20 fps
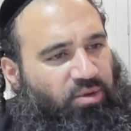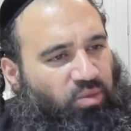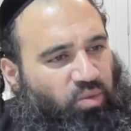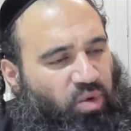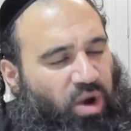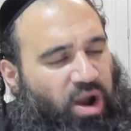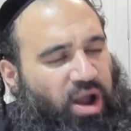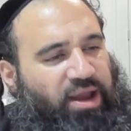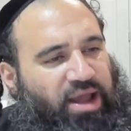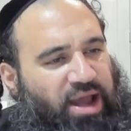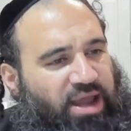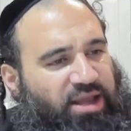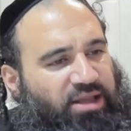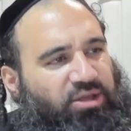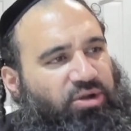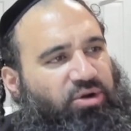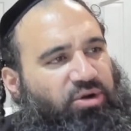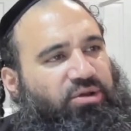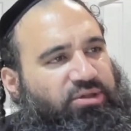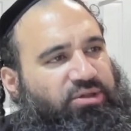What I
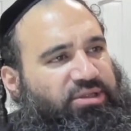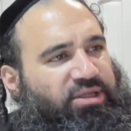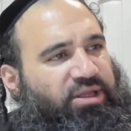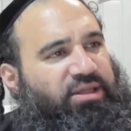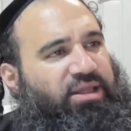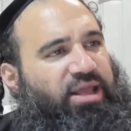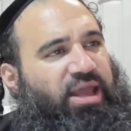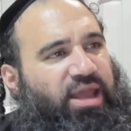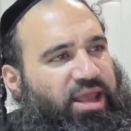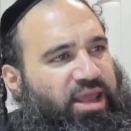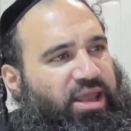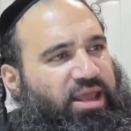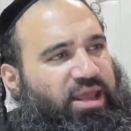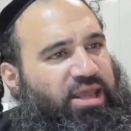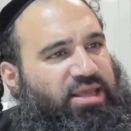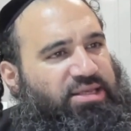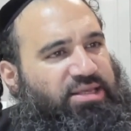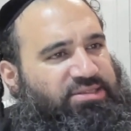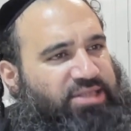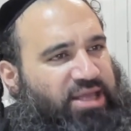learned today
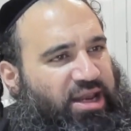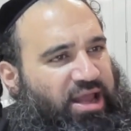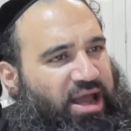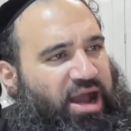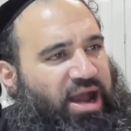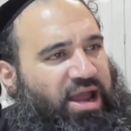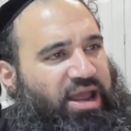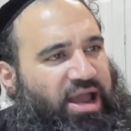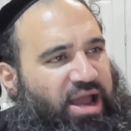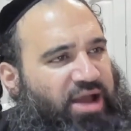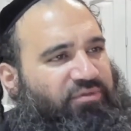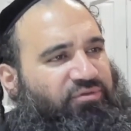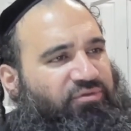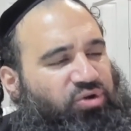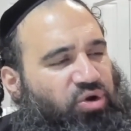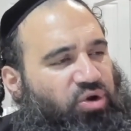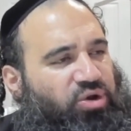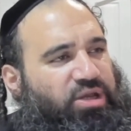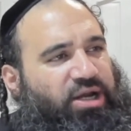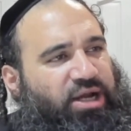is that I have
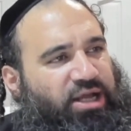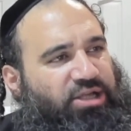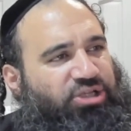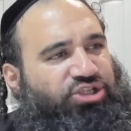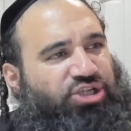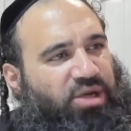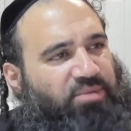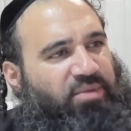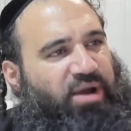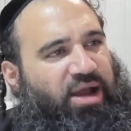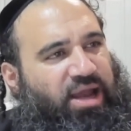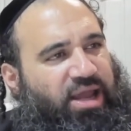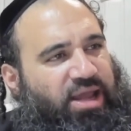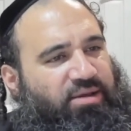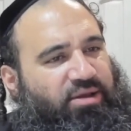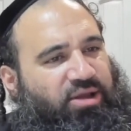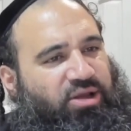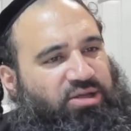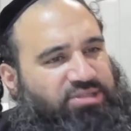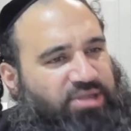no Yirat
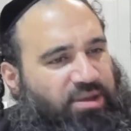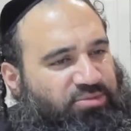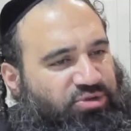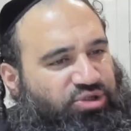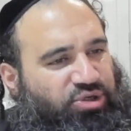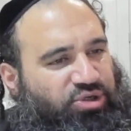Shamayim because I'm